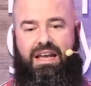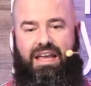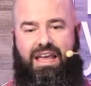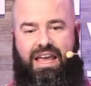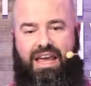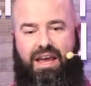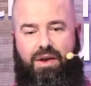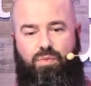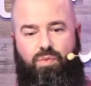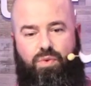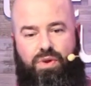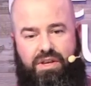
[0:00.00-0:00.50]

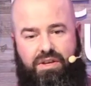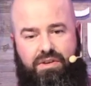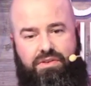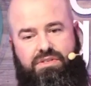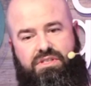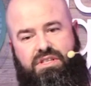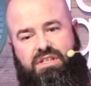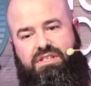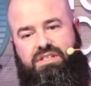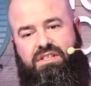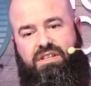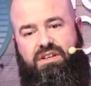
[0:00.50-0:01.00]
And we
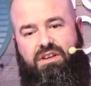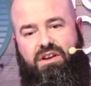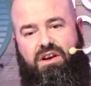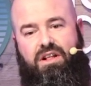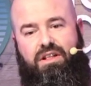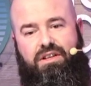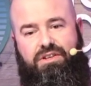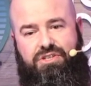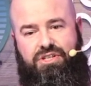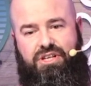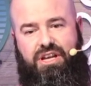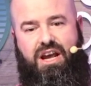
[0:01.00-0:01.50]
use the
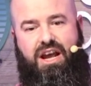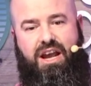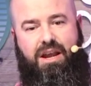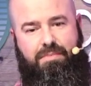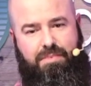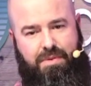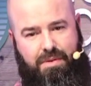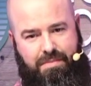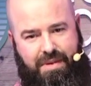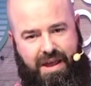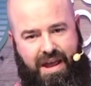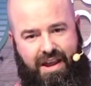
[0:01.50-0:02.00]
Synology
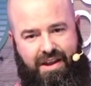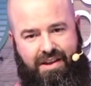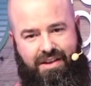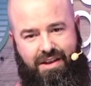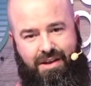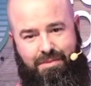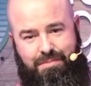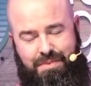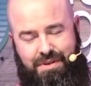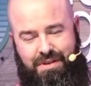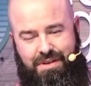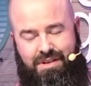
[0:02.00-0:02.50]
Hyper
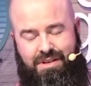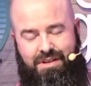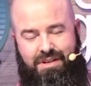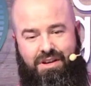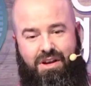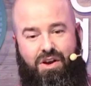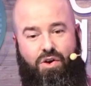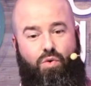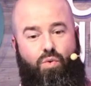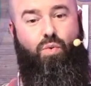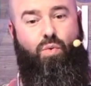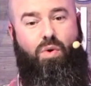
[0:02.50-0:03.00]
Backup,
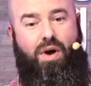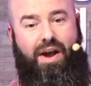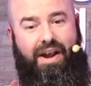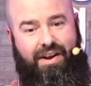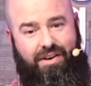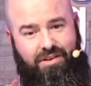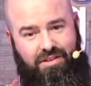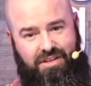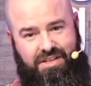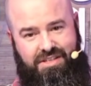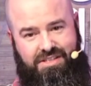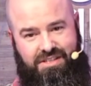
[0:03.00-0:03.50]
a
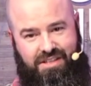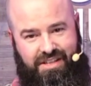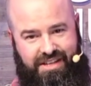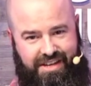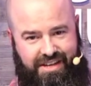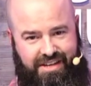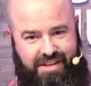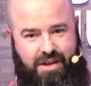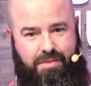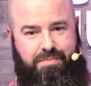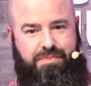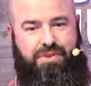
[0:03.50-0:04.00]
wireless
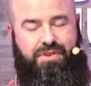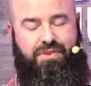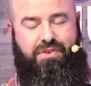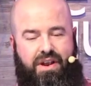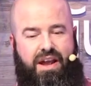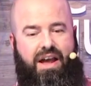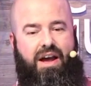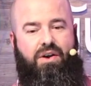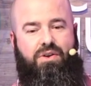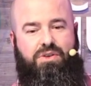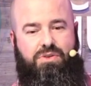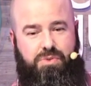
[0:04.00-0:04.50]
link up to their
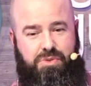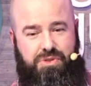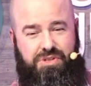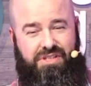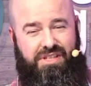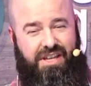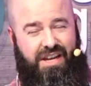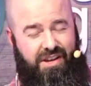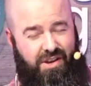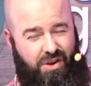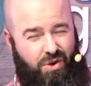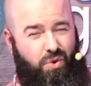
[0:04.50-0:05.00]
house, which
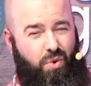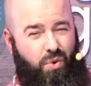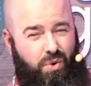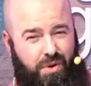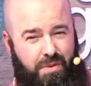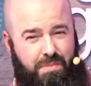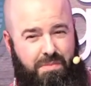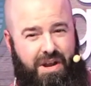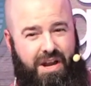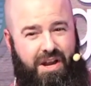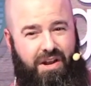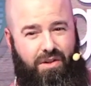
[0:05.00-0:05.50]
is like a
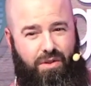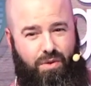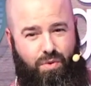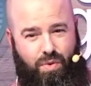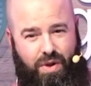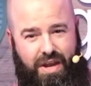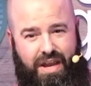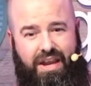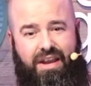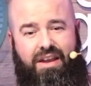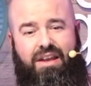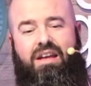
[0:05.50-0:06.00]
quarter-mile
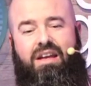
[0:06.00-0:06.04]
away,